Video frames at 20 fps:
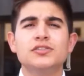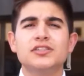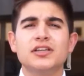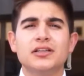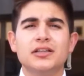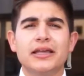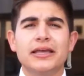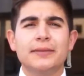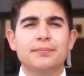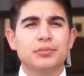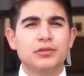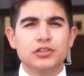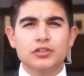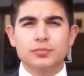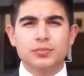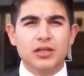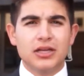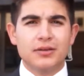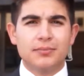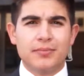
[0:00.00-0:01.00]
UCLA
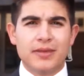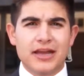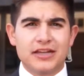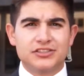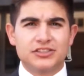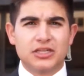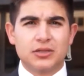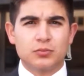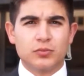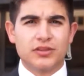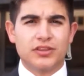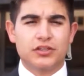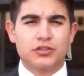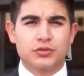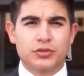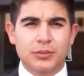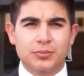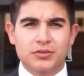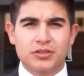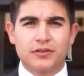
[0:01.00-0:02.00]
blue blood matchup
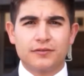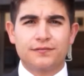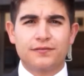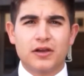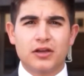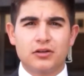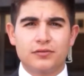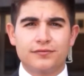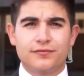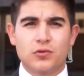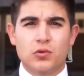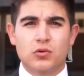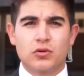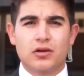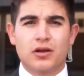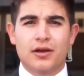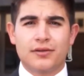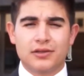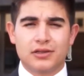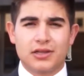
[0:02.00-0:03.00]
with a trip to the Final
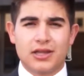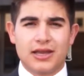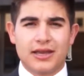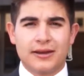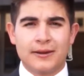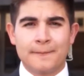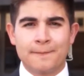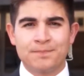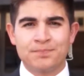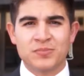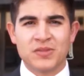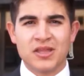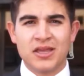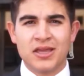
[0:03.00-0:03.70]
Four on the line.